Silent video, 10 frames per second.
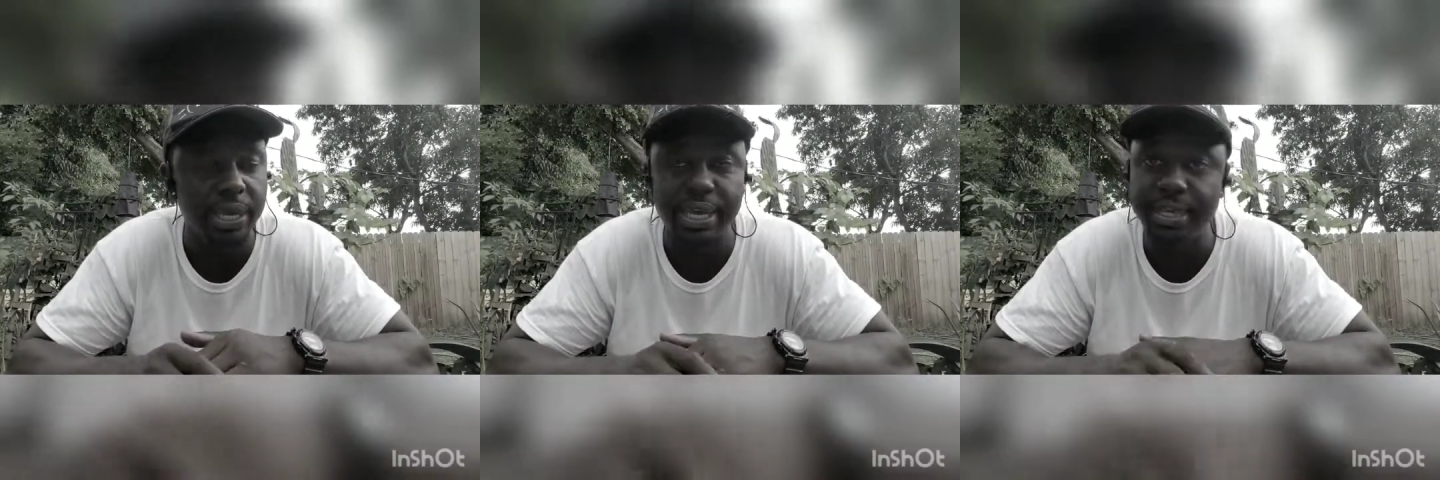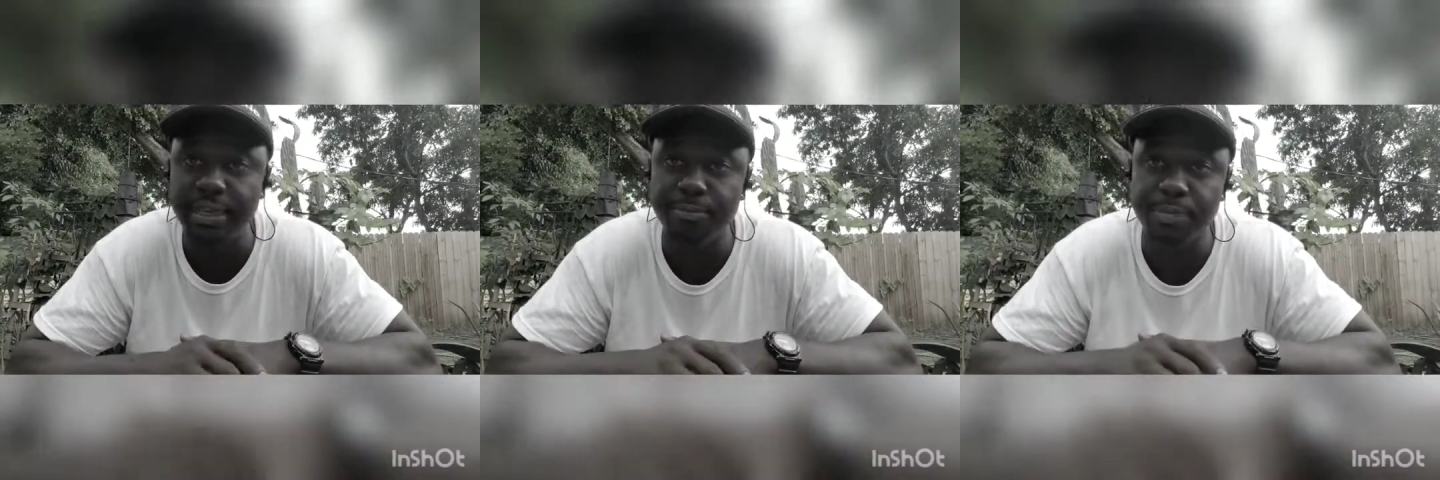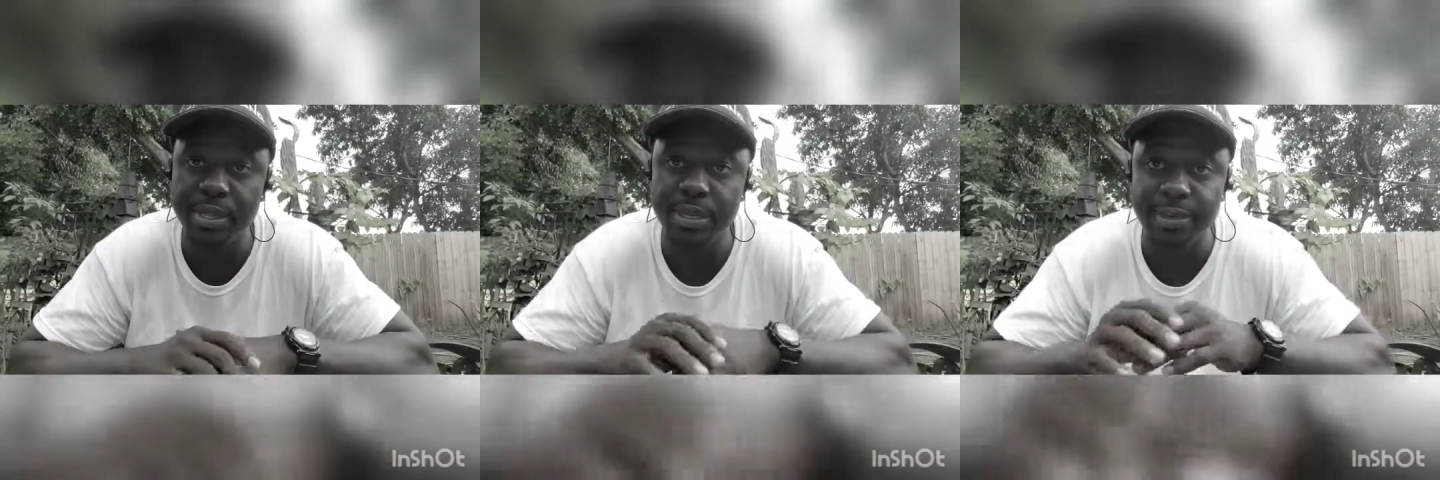we
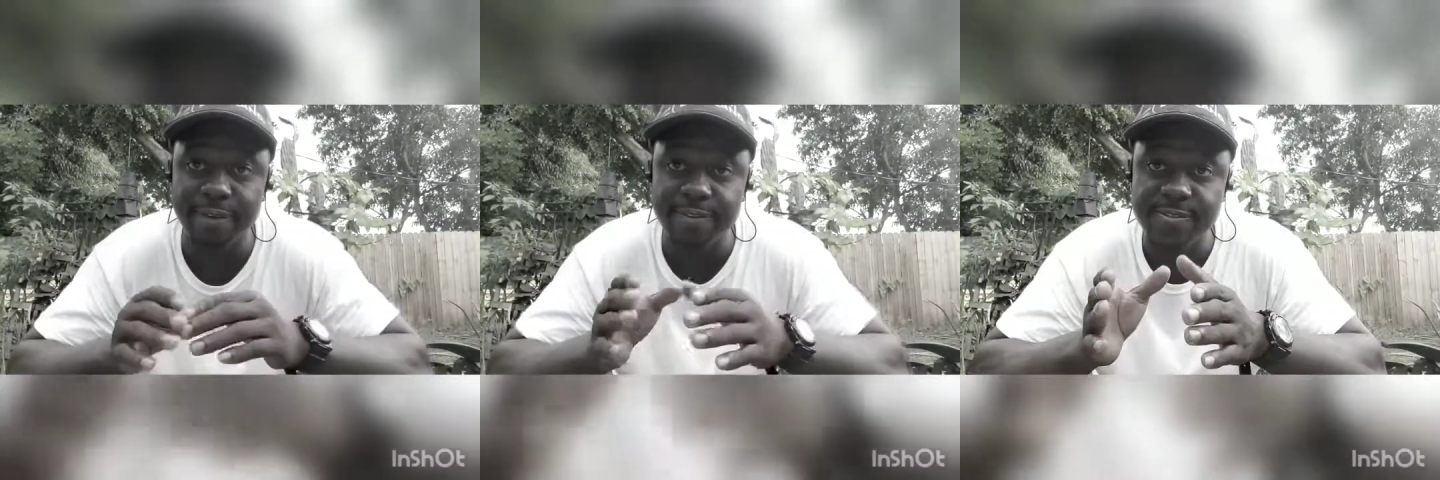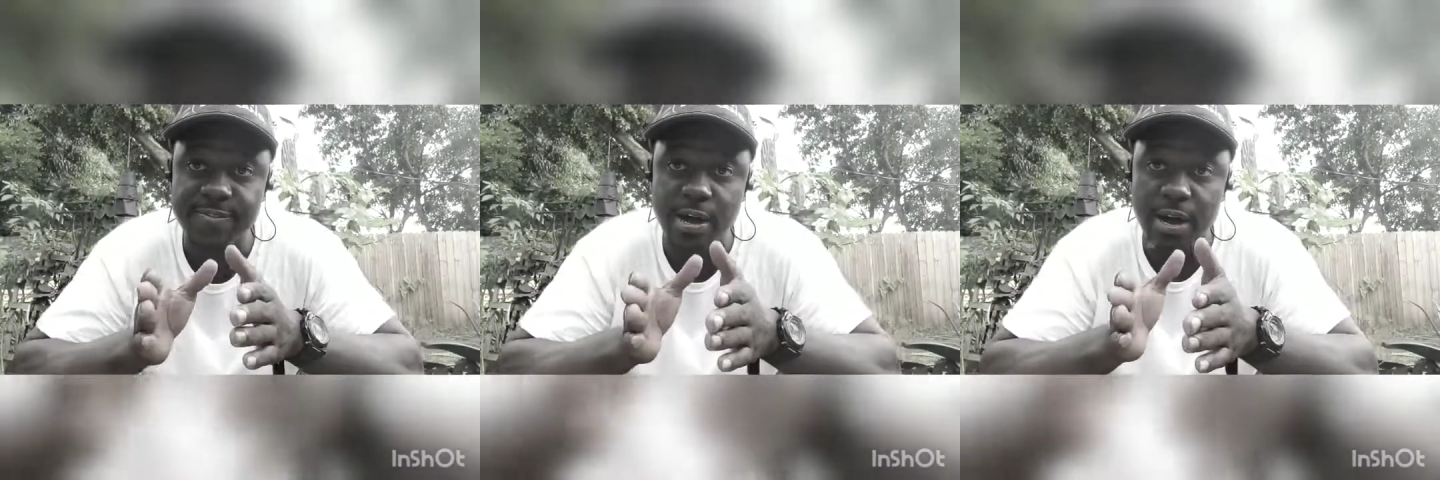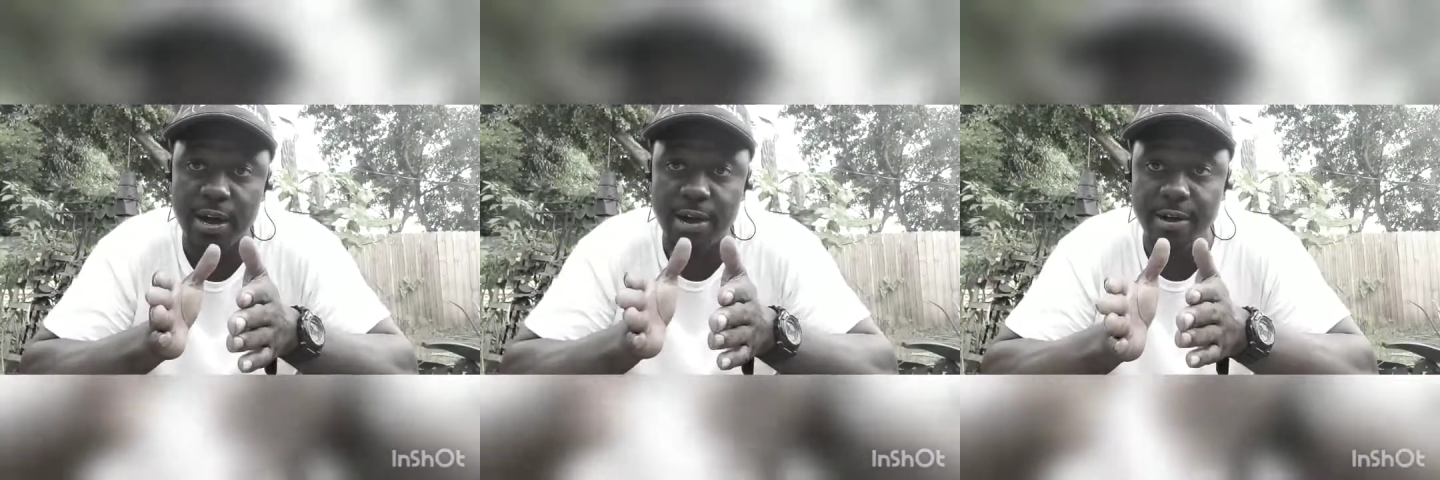can be
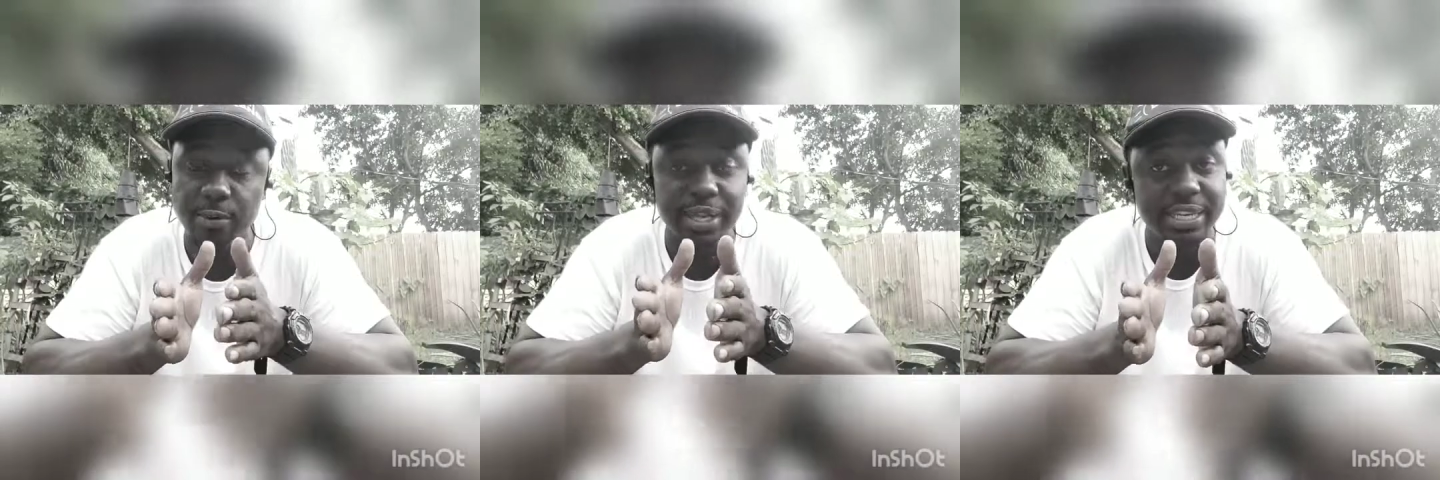uh,